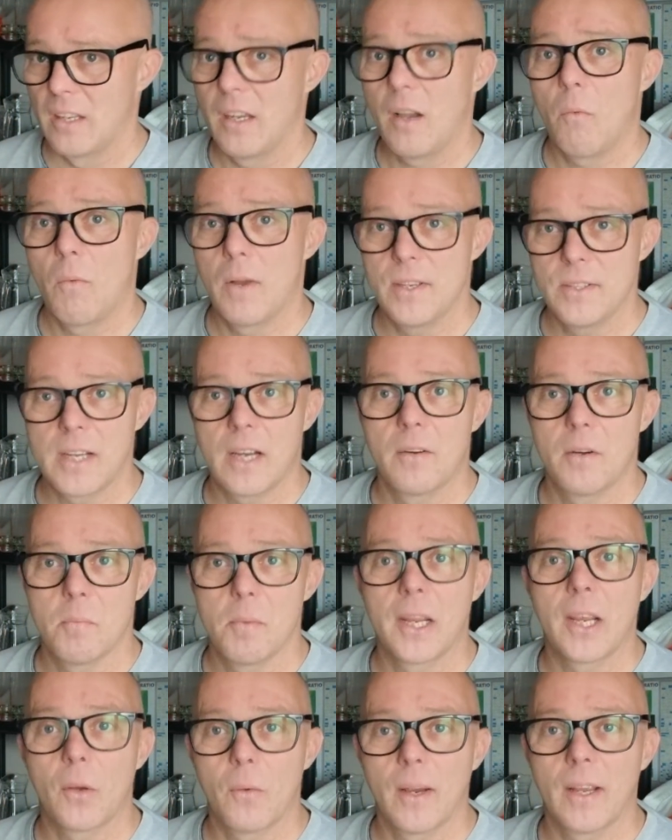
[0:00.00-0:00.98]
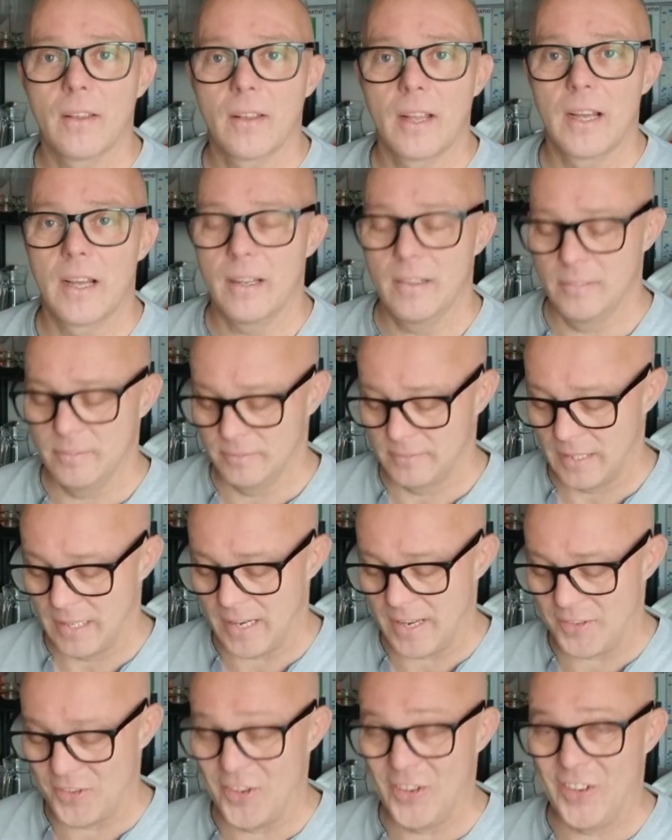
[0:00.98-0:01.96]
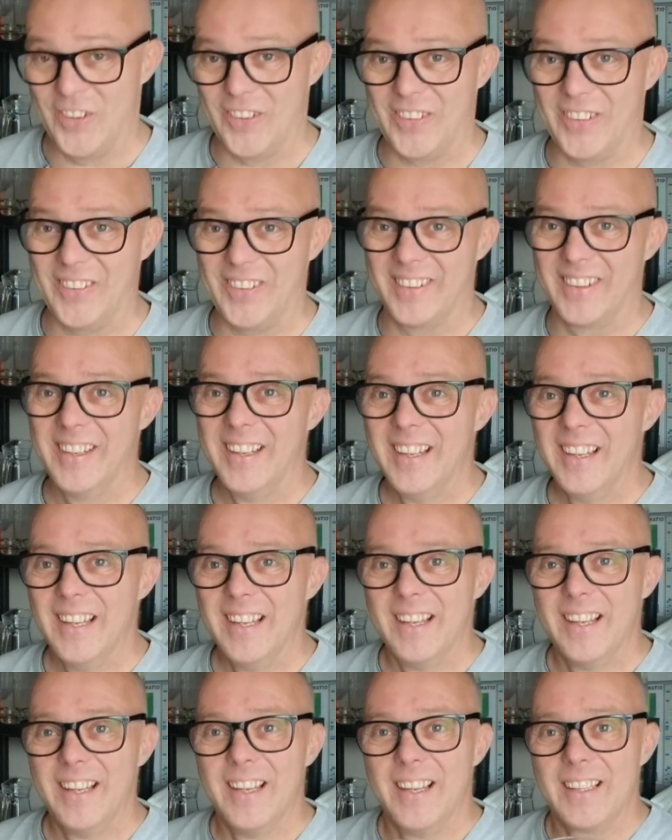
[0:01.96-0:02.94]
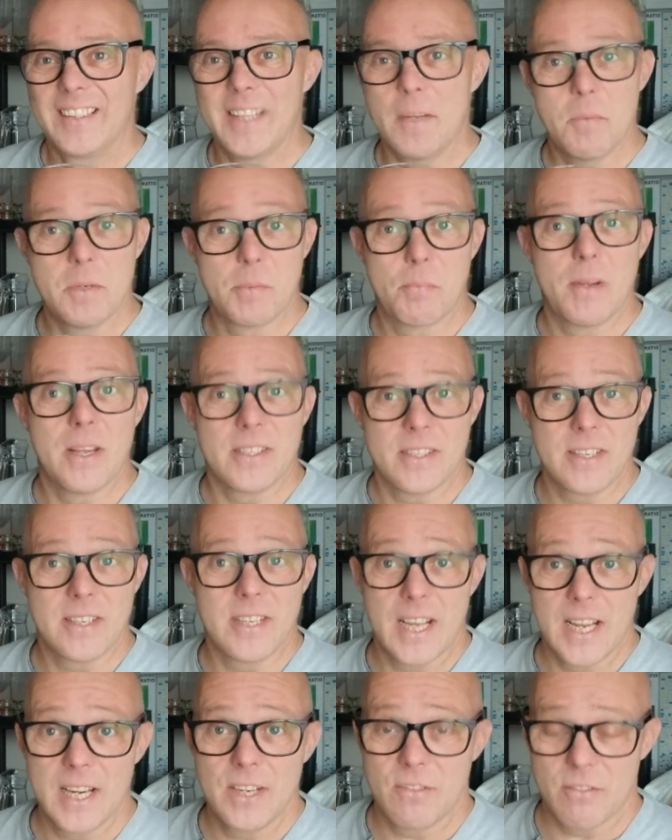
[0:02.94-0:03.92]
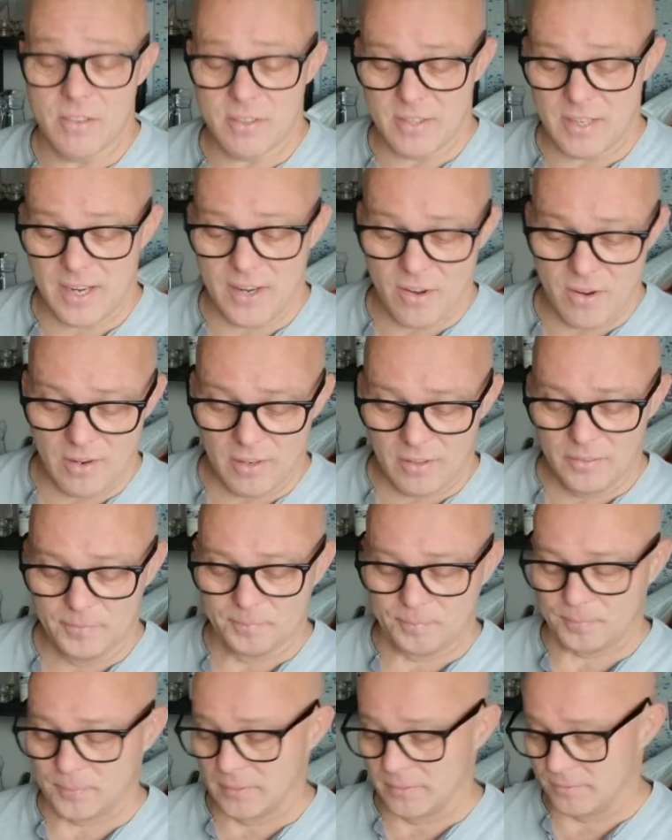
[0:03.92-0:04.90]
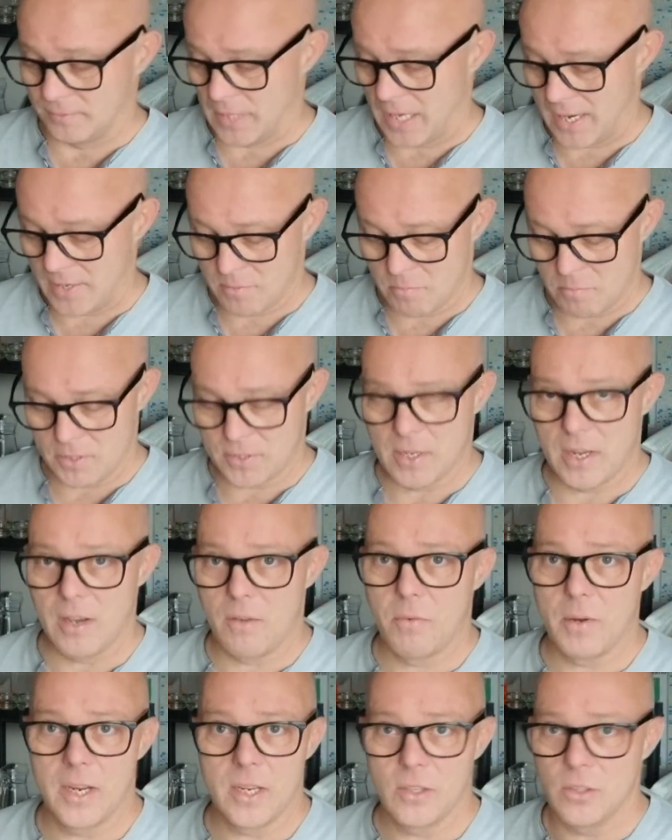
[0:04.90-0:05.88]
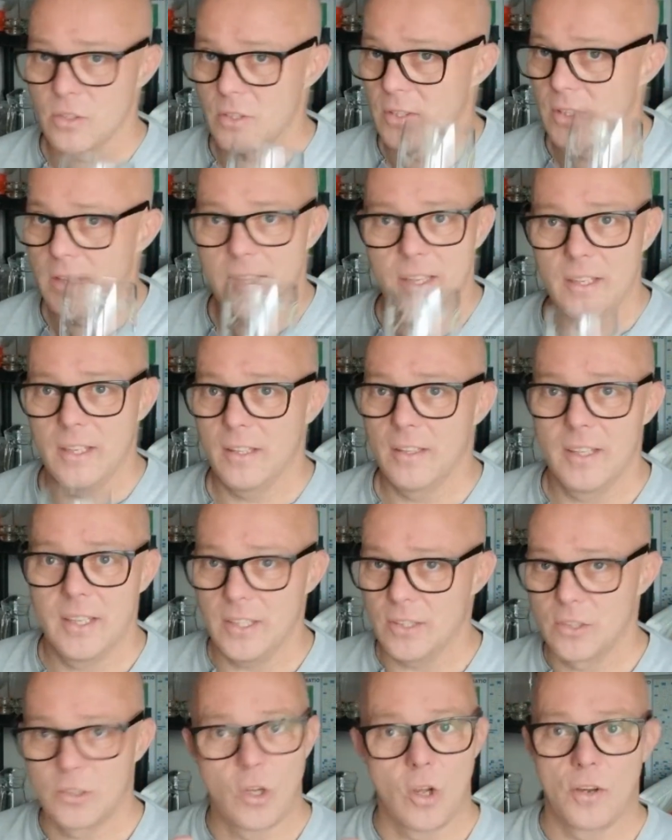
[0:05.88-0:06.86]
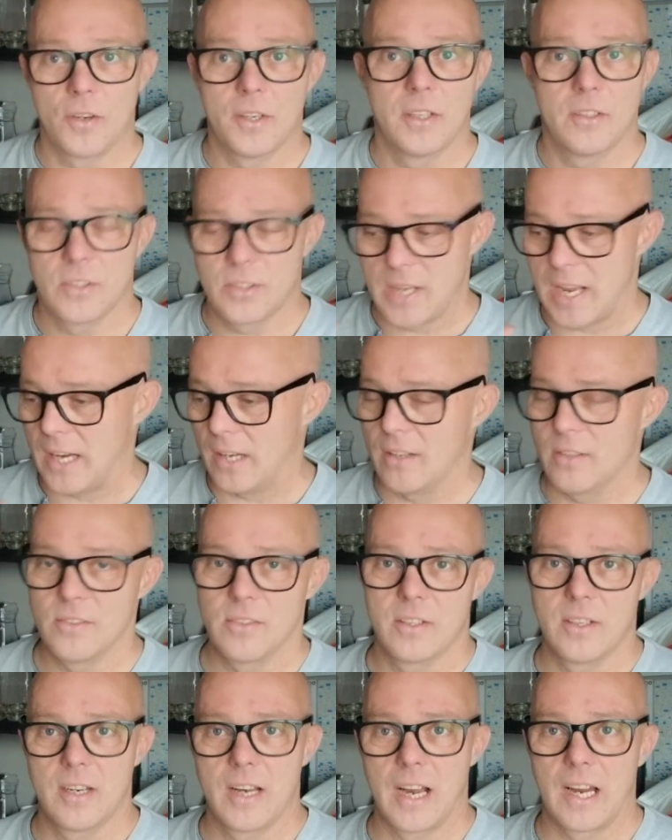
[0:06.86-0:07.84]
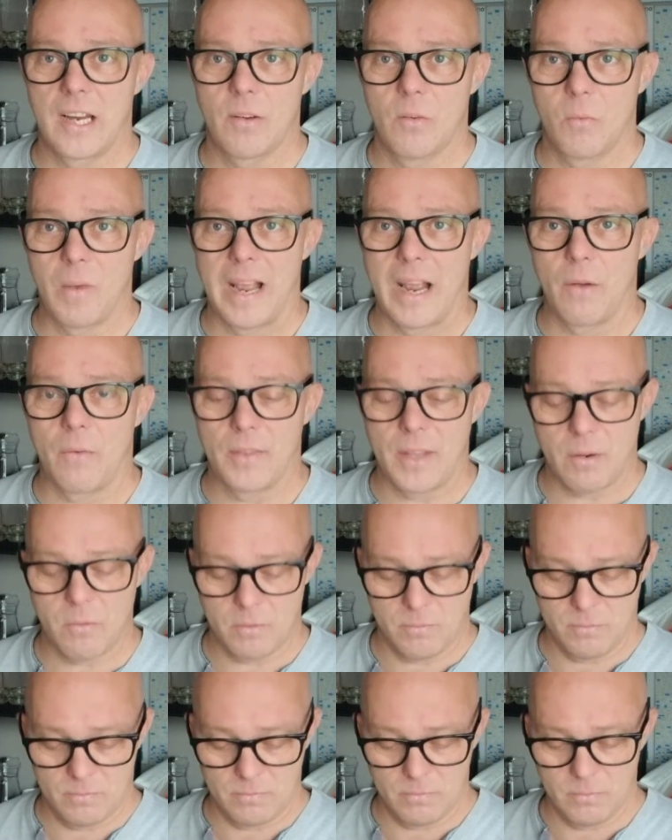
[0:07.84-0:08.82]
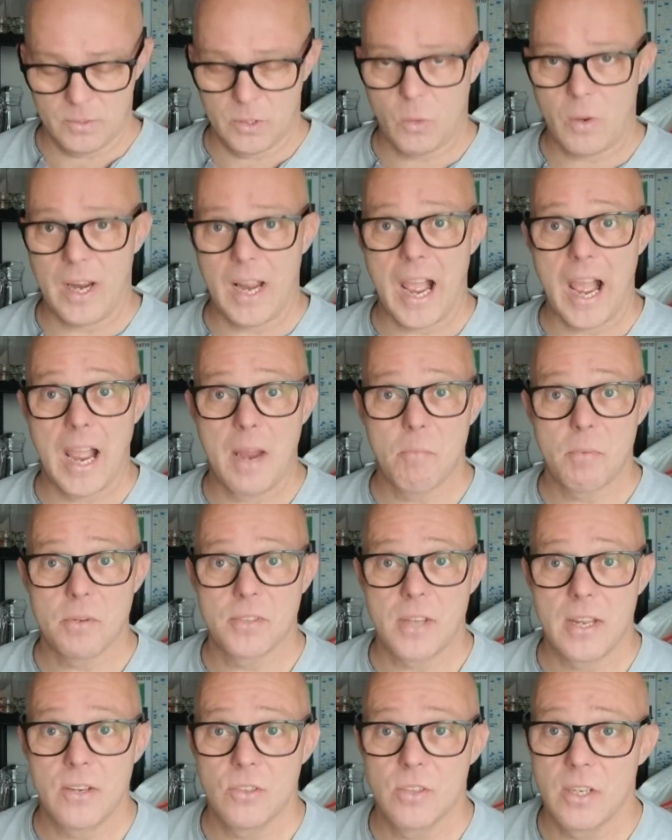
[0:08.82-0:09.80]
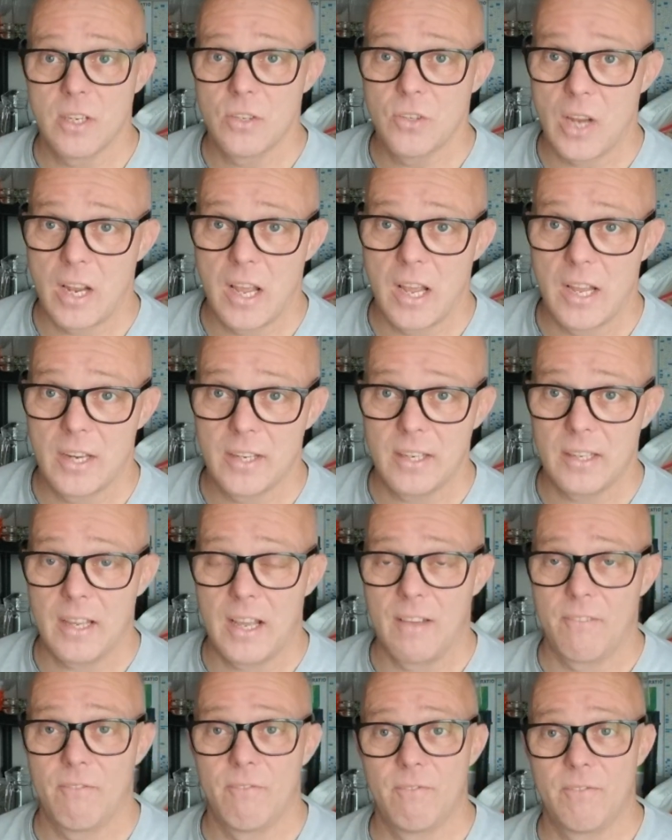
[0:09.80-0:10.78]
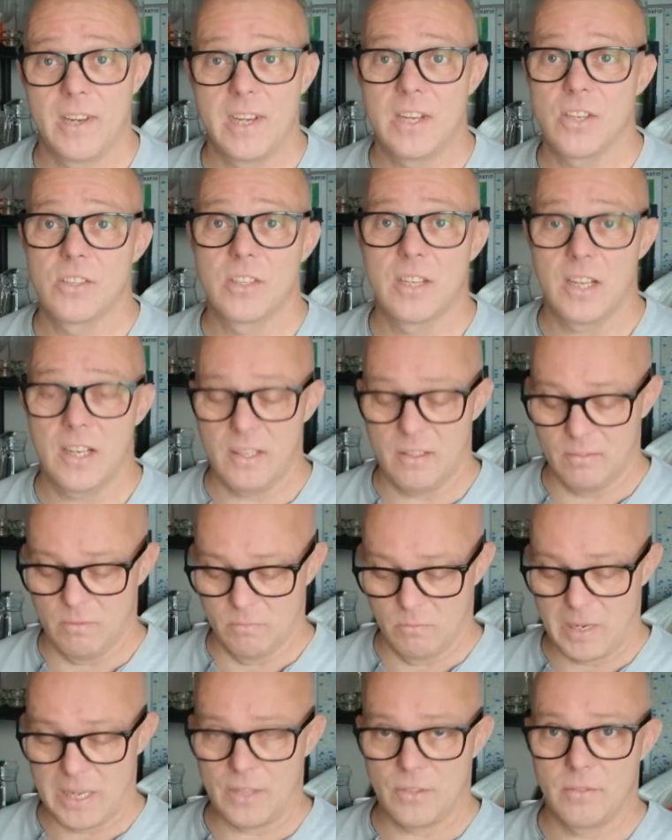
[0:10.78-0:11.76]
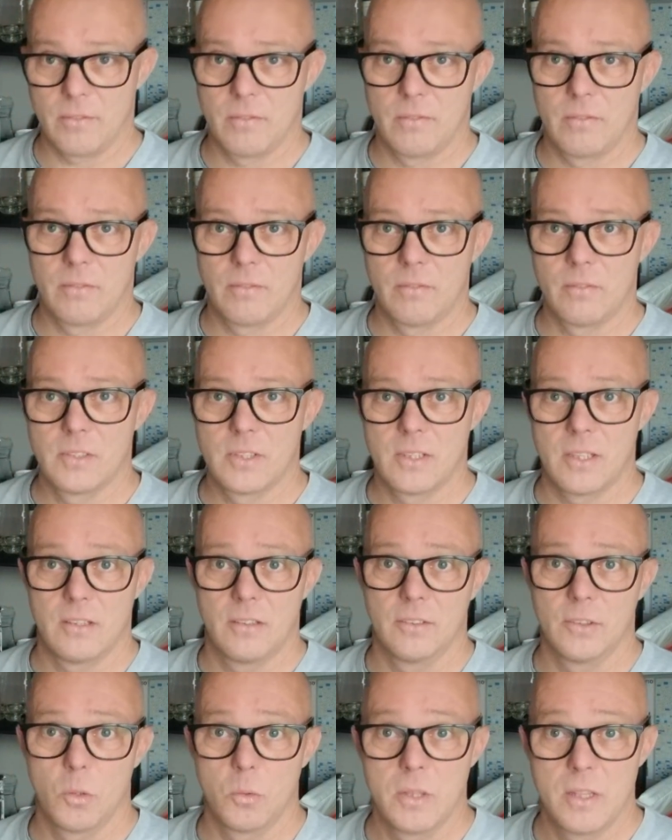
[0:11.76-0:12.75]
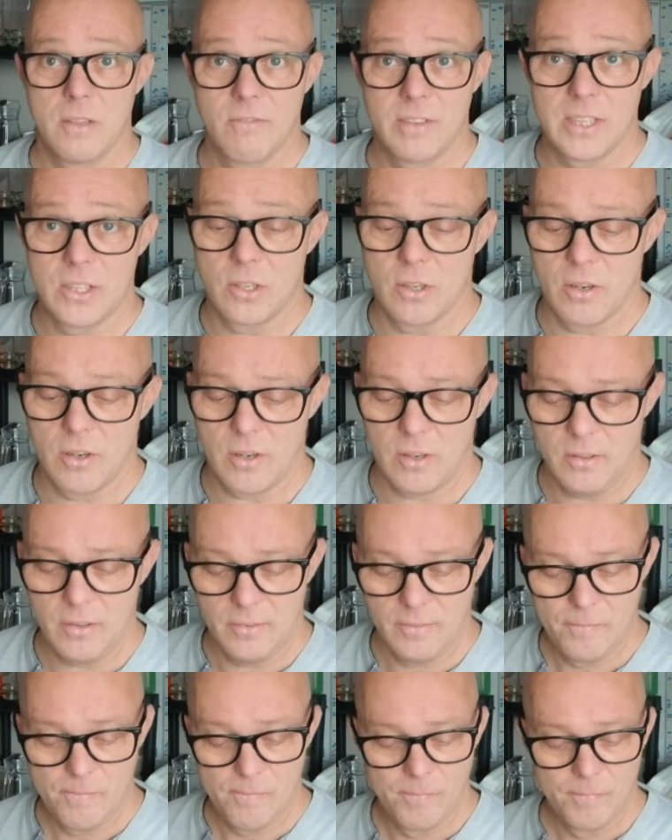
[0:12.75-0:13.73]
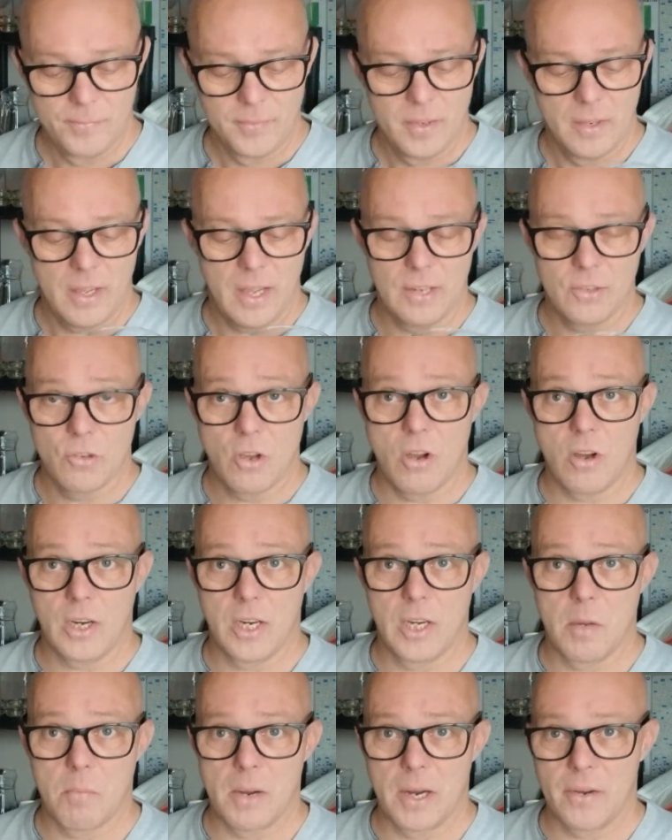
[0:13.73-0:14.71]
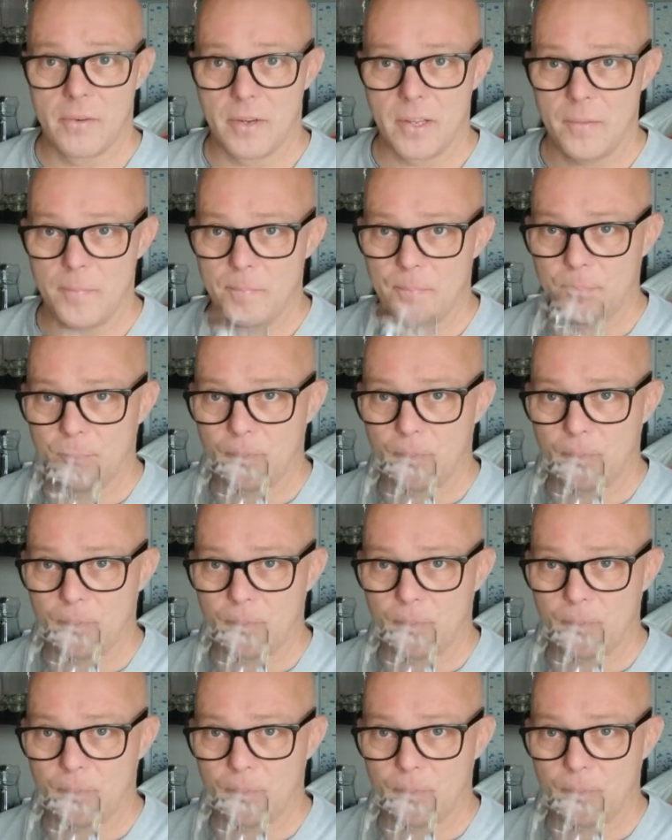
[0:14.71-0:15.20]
I went down a bit quick that. Timmy's beers are dangerous, I know. I had them myself where it's gone in seconds, and you're like, wow, that's quite high percentage, and I've finished it whilst still doing the video and talking about it.